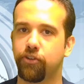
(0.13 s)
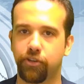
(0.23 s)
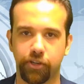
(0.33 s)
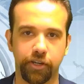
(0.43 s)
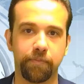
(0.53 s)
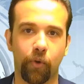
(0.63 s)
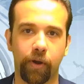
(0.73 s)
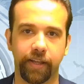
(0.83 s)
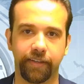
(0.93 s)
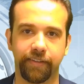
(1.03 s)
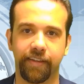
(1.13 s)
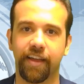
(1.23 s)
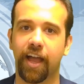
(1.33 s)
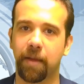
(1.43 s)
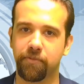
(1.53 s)
Good morning.
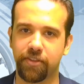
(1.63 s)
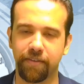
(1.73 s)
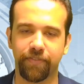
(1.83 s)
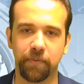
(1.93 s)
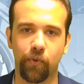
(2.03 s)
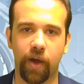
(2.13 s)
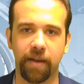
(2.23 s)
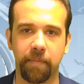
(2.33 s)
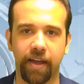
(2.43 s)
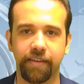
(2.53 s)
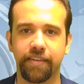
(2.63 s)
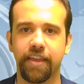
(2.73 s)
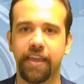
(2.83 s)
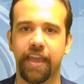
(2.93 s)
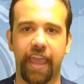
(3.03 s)
I'm Steve from Quantamize,
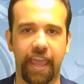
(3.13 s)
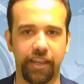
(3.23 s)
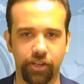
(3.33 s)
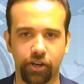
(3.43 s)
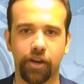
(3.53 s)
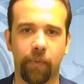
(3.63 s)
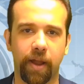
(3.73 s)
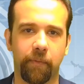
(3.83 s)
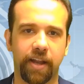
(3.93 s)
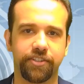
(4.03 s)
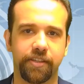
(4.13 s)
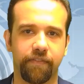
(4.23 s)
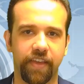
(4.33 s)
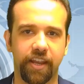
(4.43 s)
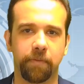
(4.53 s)
and you're going to want to watch this
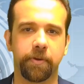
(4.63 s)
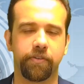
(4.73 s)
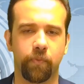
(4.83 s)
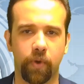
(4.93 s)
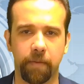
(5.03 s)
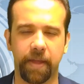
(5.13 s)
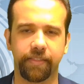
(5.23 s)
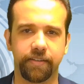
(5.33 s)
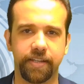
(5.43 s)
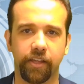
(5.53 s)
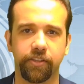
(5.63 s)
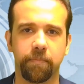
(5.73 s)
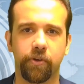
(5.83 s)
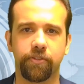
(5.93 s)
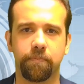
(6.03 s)
video because we're about to tell you the
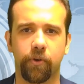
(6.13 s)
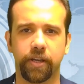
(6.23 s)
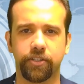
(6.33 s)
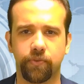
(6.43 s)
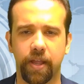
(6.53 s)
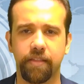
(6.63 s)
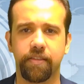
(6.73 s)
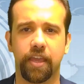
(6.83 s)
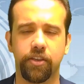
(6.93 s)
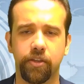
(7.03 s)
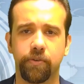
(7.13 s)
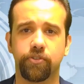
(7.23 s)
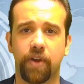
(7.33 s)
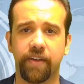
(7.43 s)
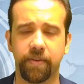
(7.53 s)
most important trends and news
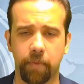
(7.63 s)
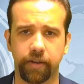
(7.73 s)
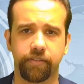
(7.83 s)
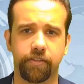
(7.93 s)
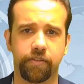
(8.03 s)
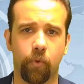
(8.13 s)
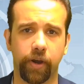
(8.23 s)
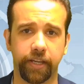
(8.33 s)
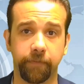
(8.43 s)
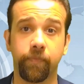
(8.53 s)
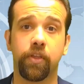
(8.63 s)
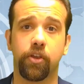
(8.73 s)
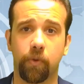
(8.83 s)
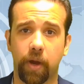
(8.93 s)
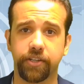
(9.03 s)
driving markets this morning.
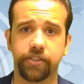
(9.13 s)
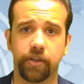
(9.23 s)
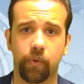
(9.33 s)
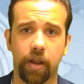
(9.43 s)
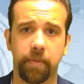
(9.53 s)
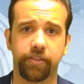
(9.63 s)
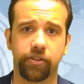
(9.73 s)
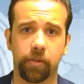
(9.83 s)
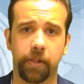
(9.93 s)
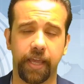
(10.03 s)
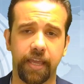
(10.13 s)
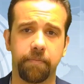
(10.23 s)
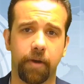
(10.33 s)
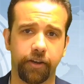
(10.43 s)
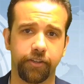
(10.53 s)
You're watching the Quantamize Global AM
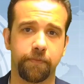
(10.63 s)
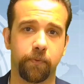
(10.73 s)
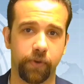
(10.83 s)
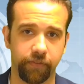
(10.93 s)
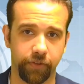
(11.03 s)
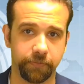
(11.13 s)
Markets Preview.